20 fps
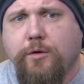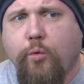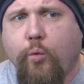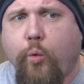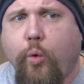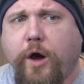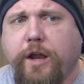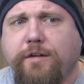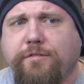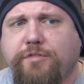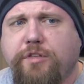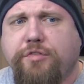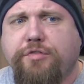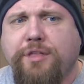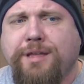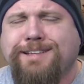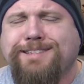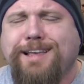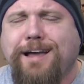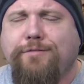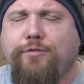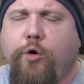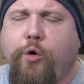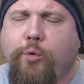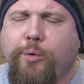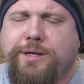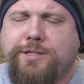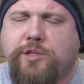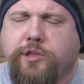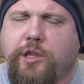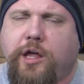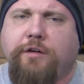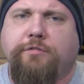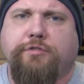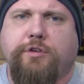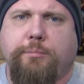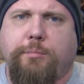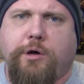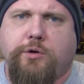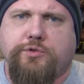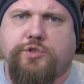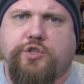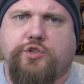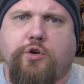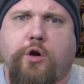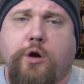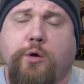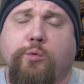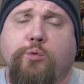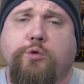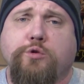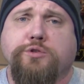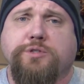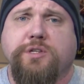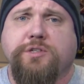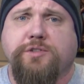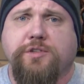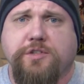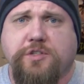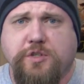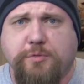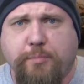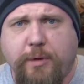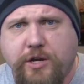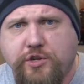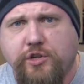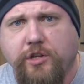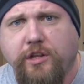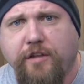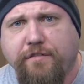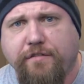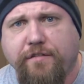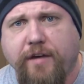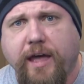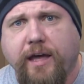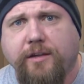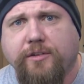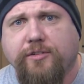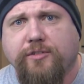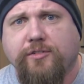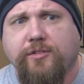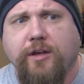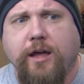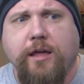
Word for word: One of the things I've always loved about Star Wars is the special effects.